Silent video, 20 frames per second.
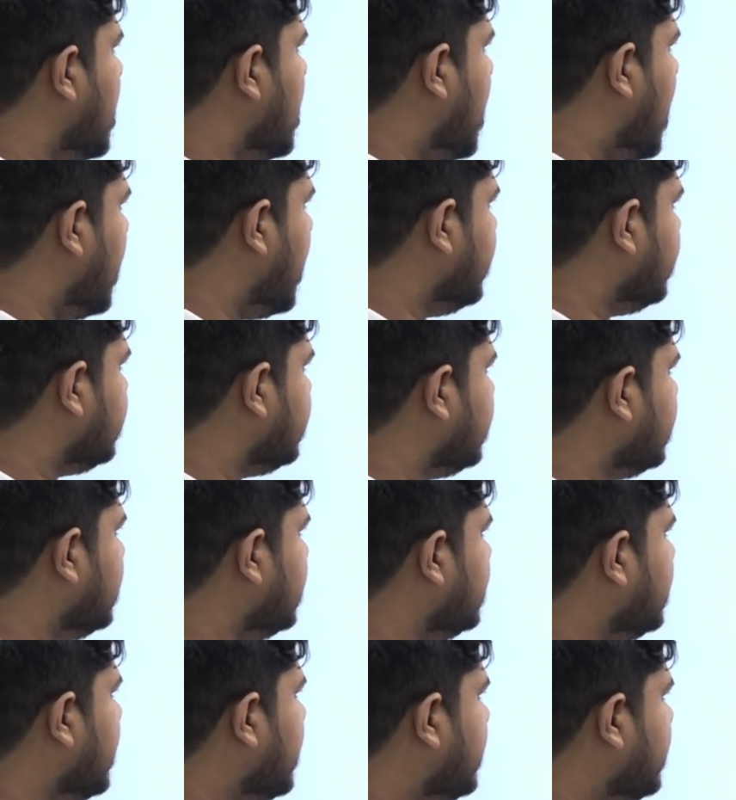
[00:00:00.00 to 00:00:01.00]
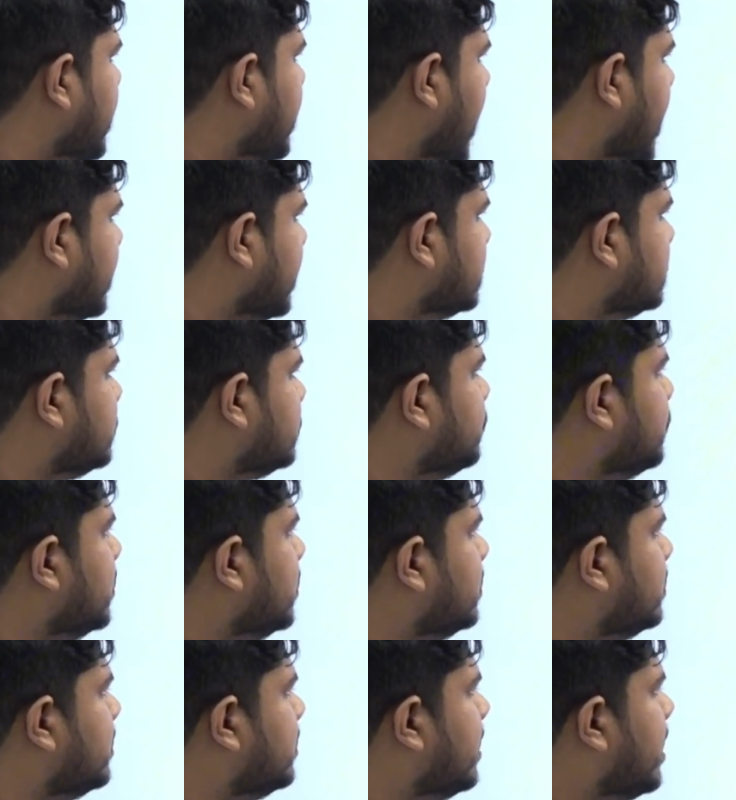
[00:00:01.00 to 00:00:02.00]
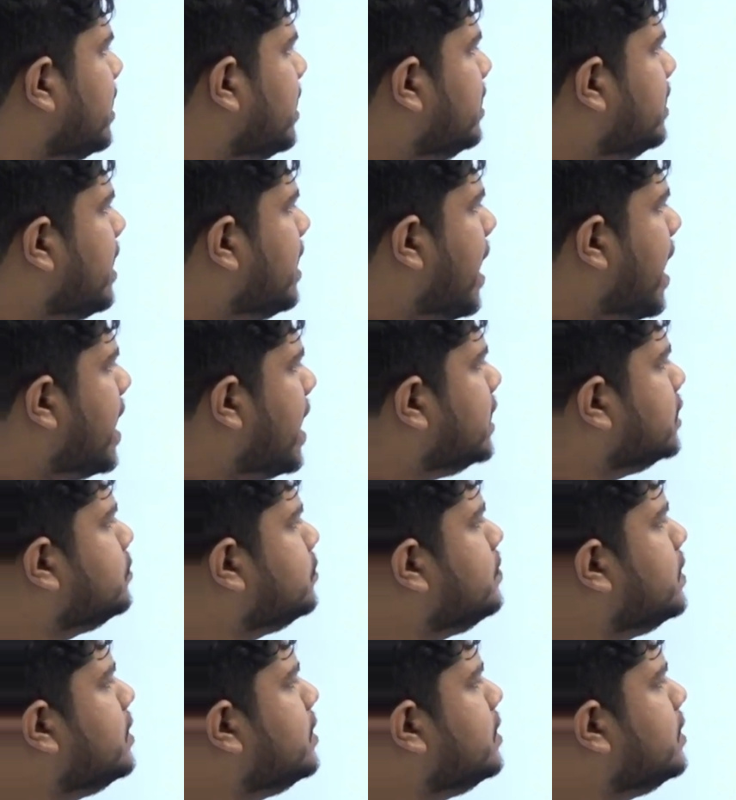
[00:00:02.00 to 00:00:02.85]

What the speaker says: until the tax withheld has